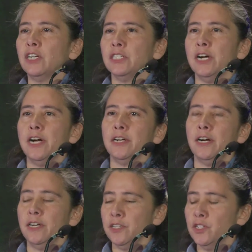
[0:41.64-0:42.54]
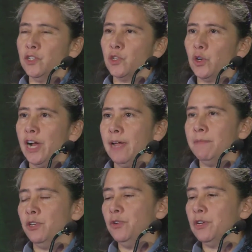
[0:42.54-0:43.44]
talk are to
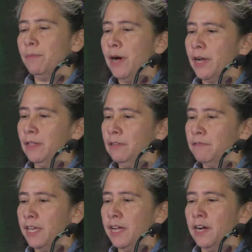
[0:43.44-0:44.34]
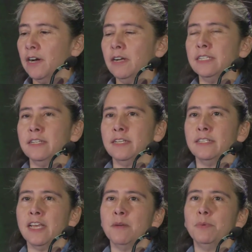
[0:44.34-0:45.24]
describe the Nuka model of care as an
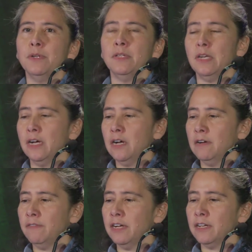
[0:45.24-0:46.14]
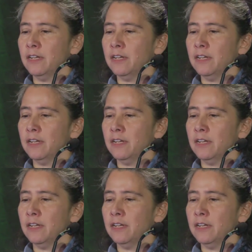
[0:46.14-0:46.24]
example of